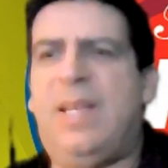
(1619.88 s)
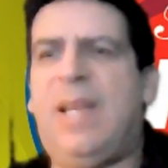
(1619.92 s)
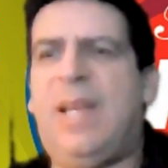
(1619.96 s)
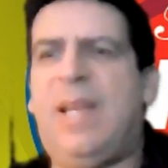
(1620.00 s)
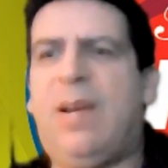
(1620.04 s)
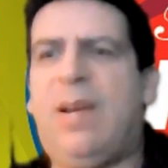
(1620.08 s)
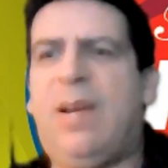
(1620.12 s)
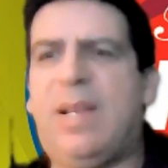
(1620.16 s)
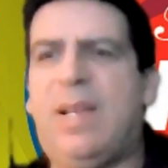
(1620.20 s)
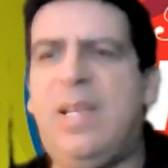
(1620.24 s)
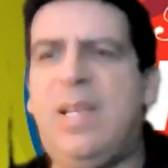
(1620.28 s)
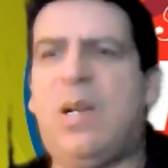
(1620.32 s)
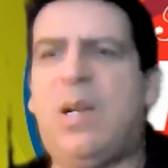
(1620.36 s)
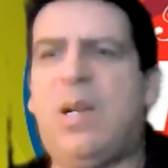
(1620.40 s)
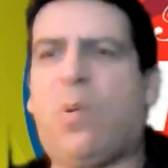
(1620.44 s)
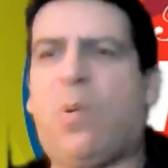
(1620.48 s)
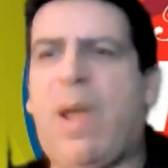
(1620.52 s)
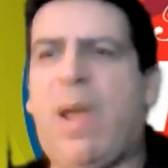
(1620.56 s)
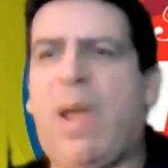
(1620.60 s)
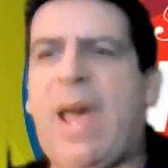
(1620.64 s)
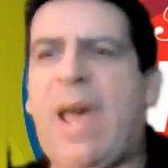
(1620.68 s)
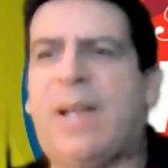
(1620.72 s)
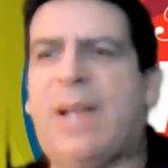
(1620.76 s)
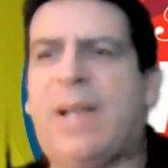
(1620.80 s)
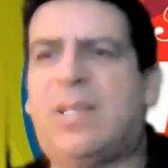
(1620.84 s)
and how to
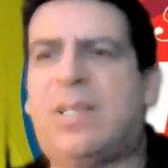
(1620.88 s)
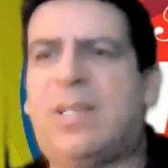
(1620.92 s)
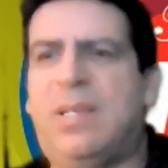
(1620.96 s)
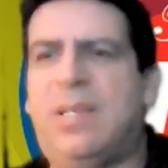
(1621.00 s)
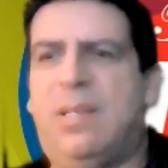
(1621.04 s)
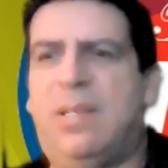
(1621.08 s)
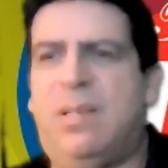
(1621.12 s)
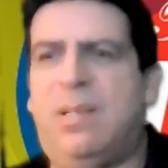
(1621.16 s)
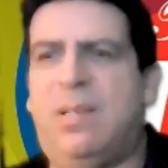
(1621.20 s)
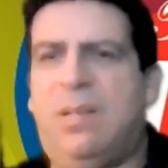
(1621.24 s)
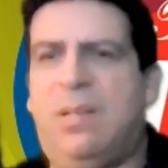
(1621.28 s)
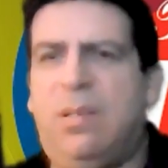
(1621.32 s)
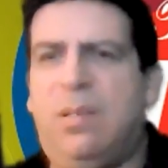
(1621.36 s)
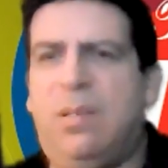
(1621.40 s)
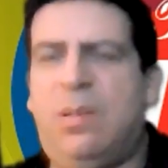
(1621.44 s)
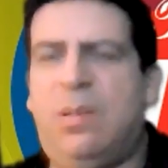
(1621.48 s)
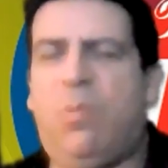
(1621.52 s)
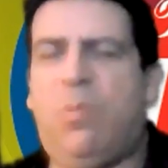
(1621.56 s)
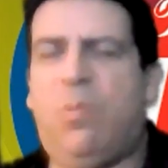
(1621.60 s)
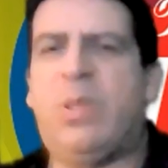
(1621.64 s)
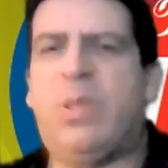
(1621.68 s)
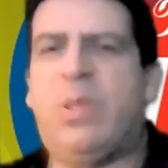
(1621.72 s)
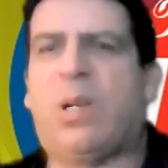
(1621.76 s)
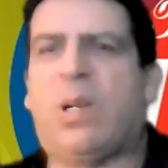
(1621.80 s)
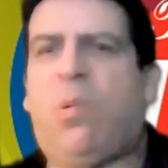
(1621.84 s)
interact
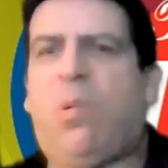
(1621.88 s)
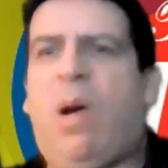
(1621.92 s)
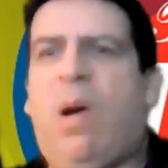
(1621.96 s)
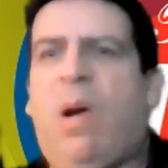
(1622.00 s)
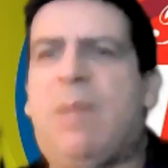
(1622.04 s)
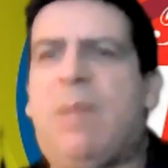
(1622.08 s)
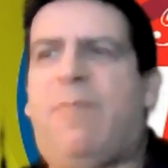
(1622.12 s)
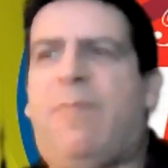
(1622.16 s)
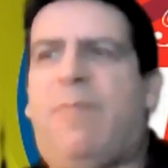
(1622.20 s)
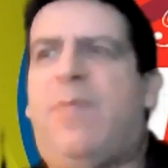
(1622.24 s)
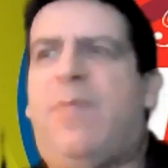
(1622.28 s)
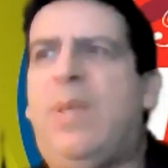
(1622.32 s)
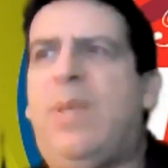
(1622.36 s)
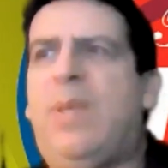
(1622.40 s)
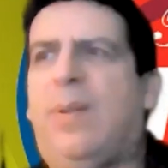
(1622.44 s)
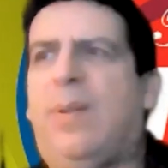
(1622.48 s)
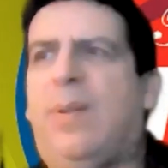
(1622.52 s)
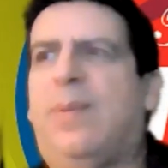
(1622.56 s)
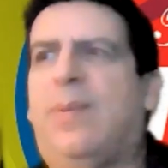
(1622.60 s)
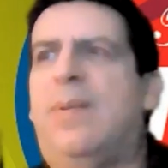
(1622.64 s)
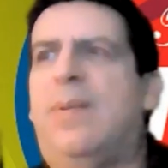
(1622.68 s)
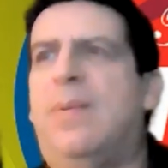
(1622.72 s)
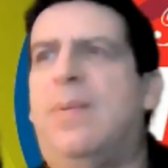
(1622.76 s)
with your quantum field.